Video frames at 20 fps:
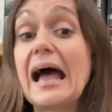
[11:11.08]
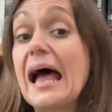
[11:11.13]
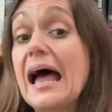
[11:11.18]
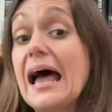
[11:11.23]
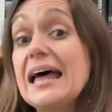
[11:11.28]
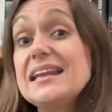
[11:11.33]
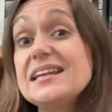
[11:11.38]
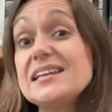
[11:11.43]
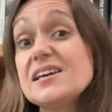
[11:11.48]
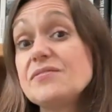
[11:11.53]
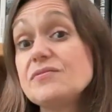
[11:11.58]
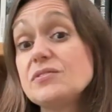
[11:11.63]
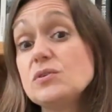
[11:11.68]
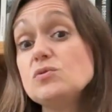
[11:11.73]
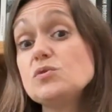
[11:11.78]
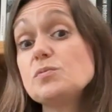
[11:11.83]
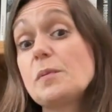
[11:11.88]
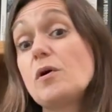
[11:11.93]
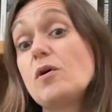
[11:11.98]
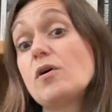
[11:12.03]
And if you
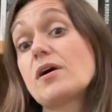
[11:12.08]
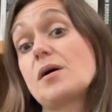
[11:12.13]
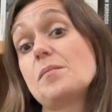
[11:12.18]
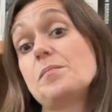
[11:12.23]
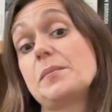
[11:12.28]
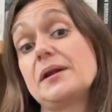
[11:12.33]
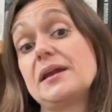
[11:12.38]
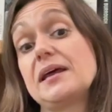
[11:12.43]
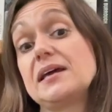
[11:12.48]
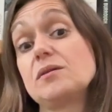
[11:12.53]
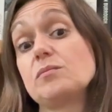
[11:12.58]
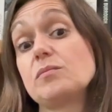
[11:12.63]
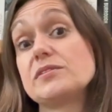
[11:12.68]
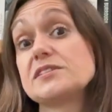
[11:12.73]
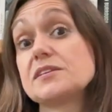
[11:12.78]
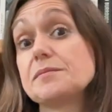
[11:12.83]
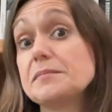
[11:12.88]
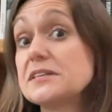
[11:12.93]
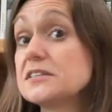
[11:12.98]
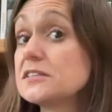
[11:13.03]
spot a company with
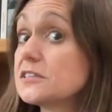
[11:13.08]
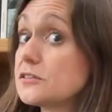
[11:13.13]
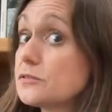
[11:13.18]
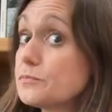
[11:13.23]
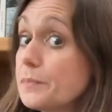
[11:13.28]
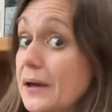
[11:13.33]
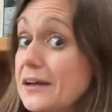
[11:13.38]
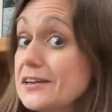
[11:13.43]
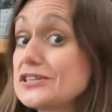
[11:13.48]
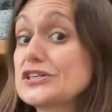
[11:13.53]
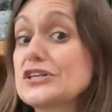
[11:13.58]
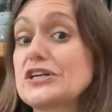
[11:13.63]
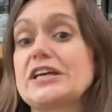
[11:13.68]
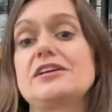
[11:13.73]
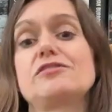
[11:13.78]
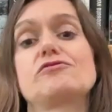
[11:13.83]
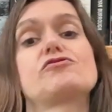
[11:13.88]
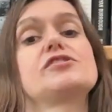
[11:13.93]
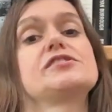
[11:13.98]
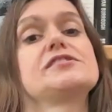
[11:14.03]
some especially
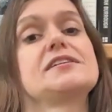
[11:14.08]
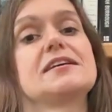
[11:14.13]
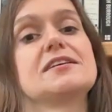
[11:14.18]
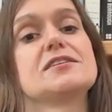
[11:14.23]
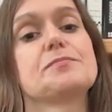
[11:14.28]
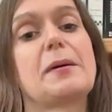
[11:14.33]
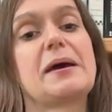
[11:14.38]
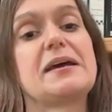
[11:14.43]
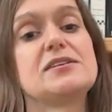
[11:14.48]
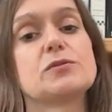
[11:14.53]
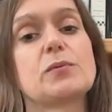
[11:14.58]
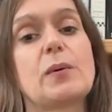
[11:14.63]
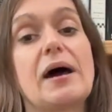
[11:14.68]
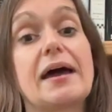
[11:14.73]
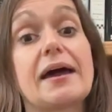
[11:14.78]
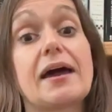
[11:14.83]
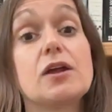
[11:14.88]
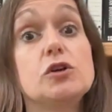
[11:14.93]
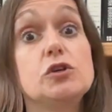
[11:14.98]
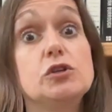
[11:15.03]
interesting space
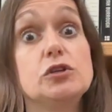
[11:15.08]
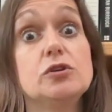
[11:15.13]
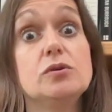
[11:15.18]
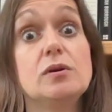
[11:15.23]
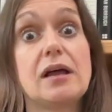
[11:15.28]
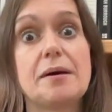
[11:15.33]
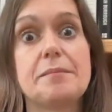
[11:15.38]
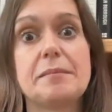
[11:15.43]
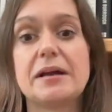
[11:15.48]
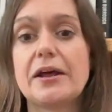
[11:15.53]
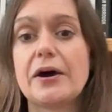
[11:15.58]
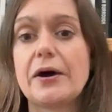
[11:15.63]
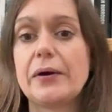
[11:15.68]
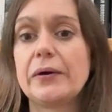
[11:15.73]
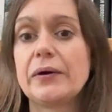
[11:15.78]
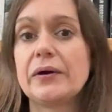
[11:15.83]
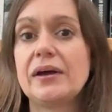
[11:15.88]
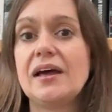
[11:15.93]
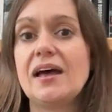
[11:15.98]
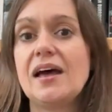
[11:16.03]
swag, do let me
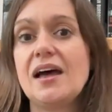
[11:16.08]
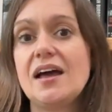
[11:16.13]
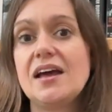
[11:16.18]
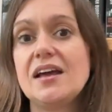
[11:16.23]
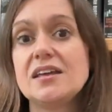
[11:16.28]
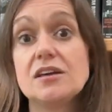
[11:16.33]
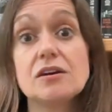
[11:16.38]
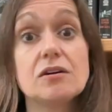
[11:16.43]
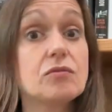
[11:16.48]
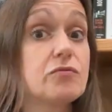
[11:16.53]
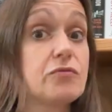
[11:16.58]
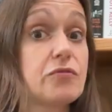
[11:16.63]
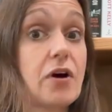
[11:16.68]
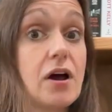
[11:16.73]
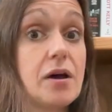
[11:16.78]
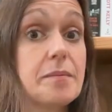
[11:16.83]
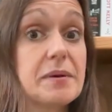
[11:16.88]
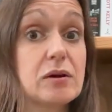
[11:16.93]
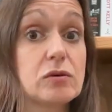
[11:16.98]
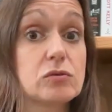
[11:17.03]
know. You can
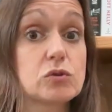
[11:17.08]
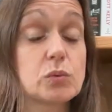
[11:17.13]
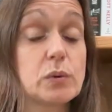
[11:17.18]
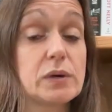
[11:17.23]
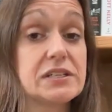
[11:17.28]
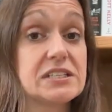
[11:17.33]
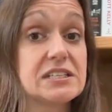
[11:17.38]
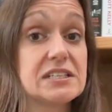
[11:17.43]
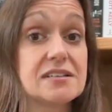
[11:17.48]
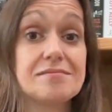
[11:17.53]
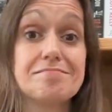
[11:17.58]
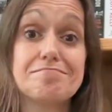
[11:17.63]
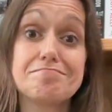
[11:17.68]
find me on Twitter